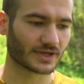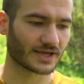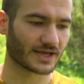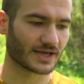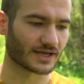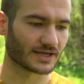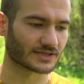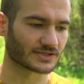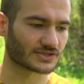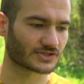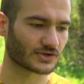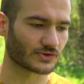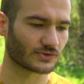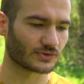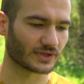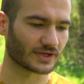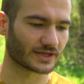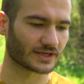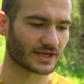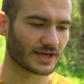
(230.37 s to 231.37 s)
And so,
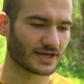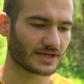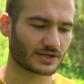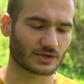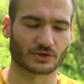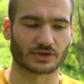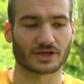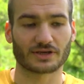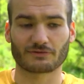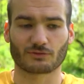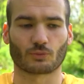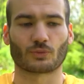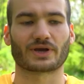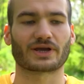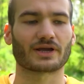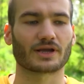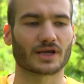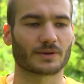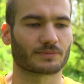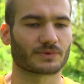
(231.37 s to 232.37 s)
like, you know, like, even
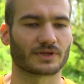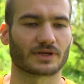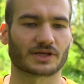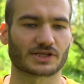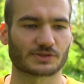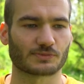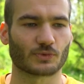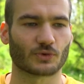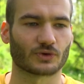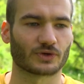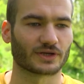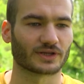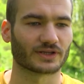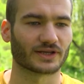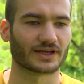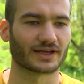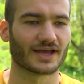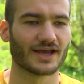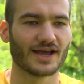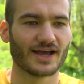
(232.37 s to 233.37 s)
waking up the next morning,
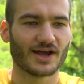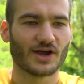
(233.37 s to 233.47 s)
like,